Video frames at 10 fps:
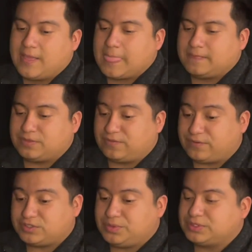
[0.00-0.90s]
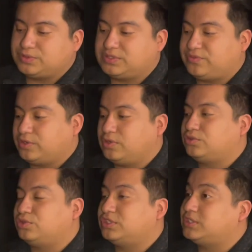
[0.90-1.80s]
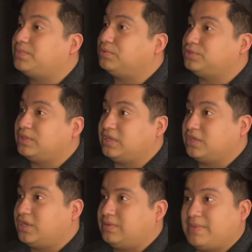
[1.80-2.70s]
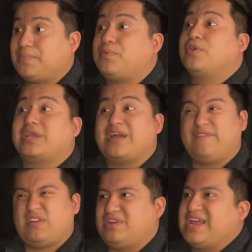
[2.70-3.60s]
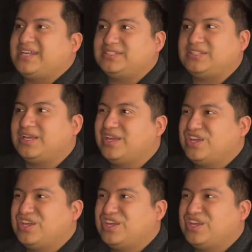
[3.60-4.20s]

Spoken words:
So the first few months was difficult. The summer was really good. My opponent got very nasty.